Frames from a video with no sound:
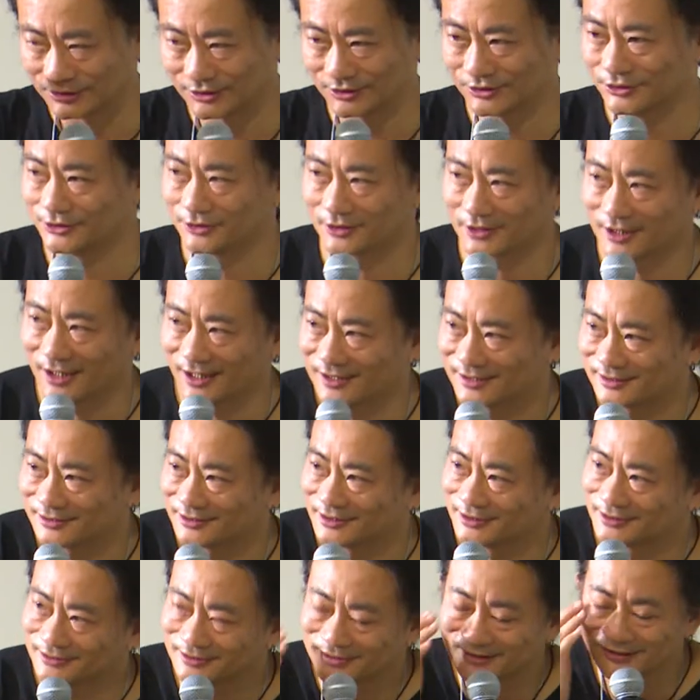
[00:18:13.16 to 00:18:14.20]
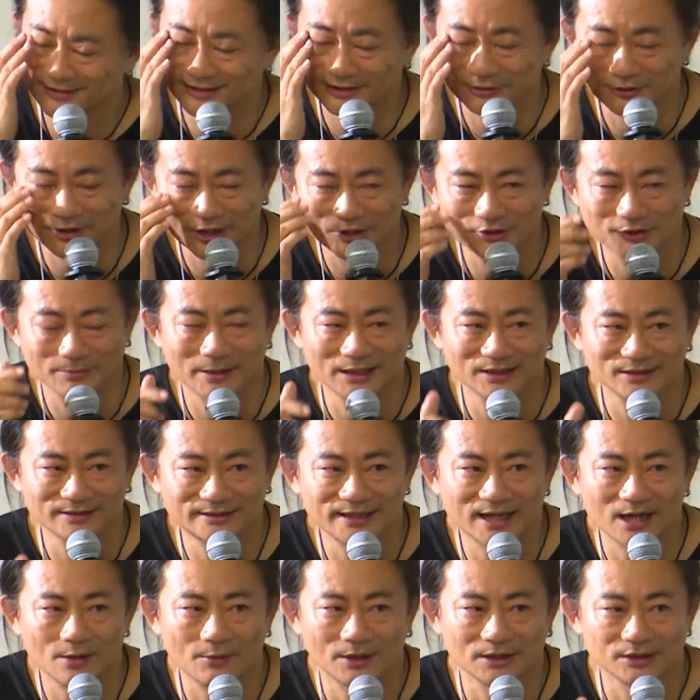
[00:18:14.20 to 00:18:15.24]
your guys' uh, situation, but in
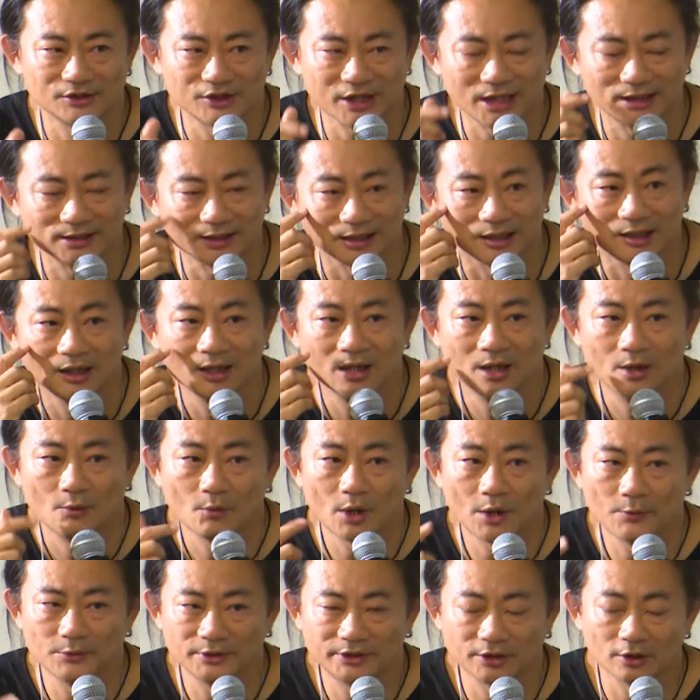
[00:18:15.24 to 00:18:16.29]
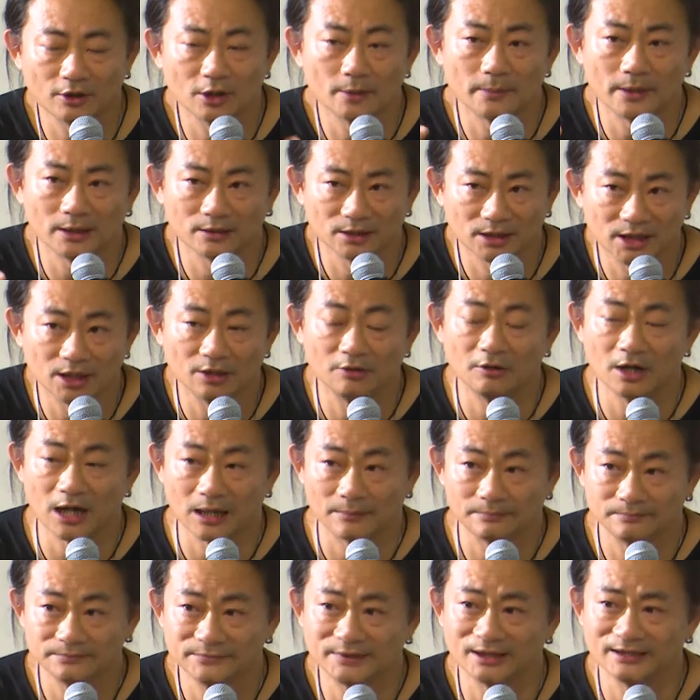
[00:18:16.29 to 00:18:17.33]
Taiwan, China, when we talk about the
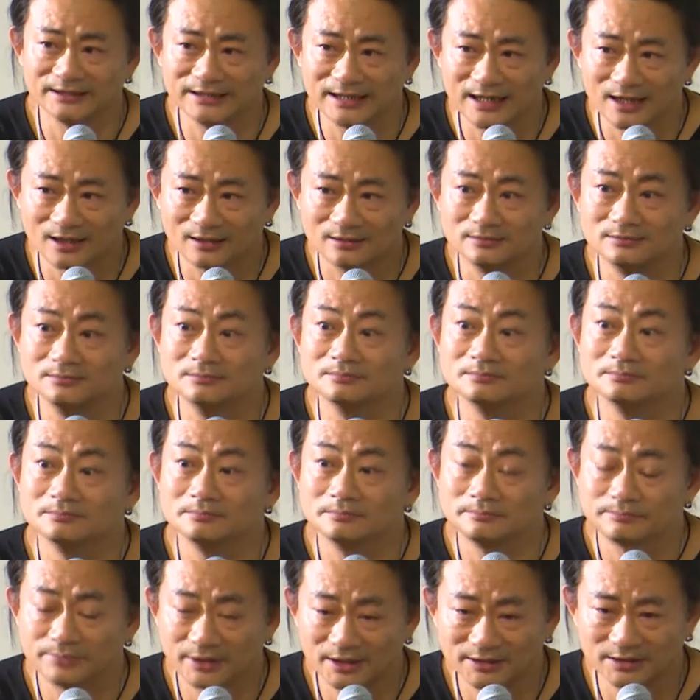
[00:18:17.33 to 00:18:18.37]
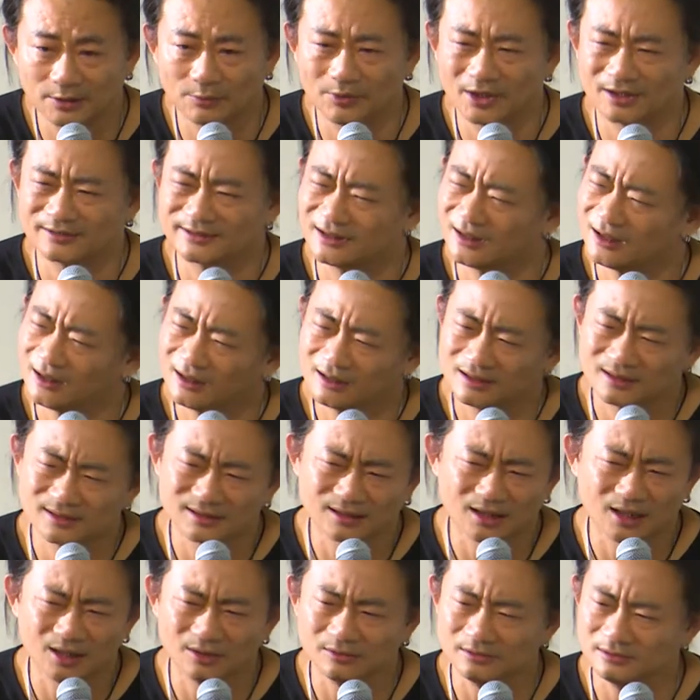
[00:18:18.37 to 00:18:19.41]
co-op, the young person will say, oh,
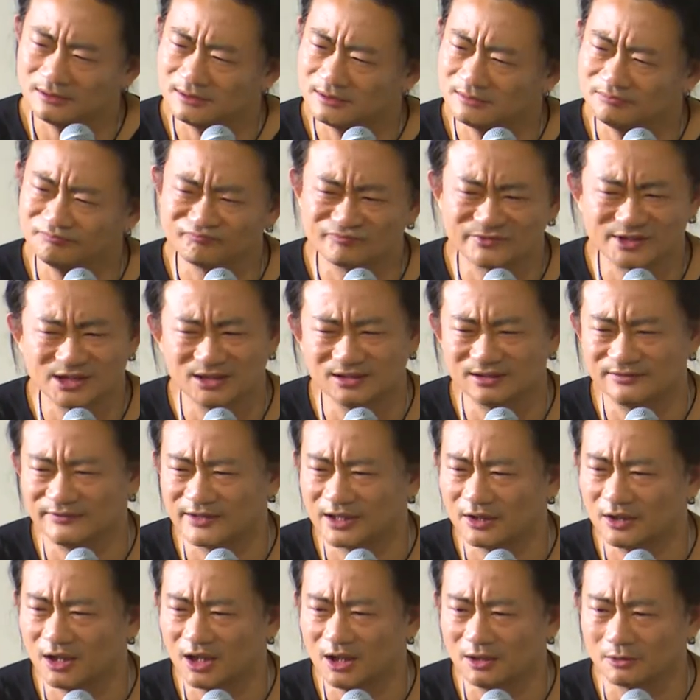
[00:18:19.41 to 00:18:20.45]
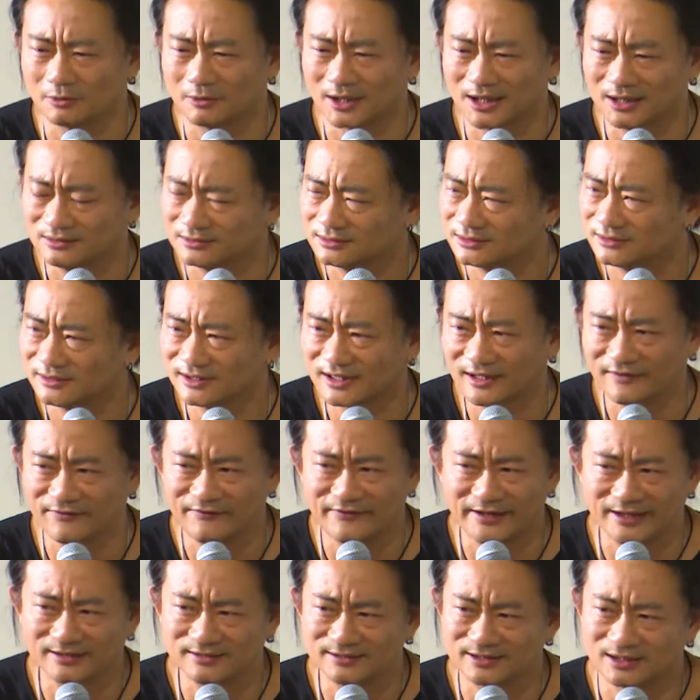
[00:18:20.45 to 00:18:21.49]
it's old, it's very old, right? Not
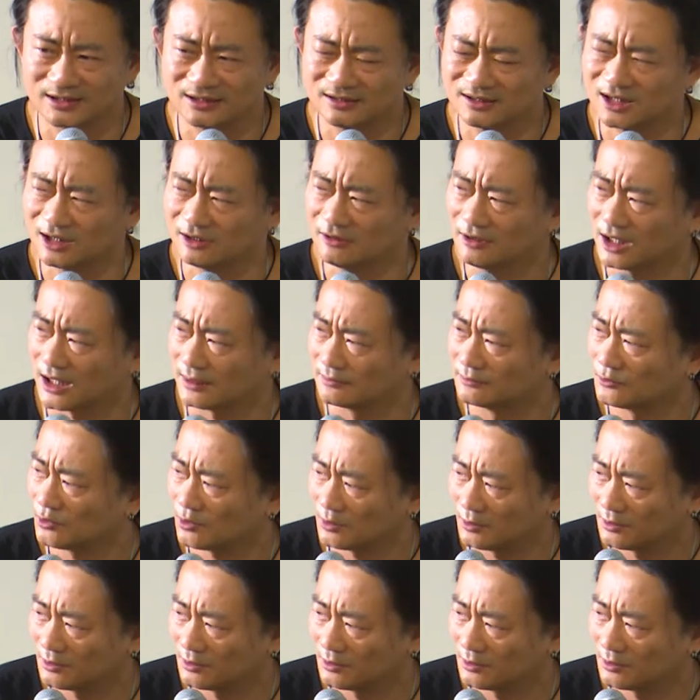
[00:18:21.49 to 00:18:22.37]
fancy, co-op.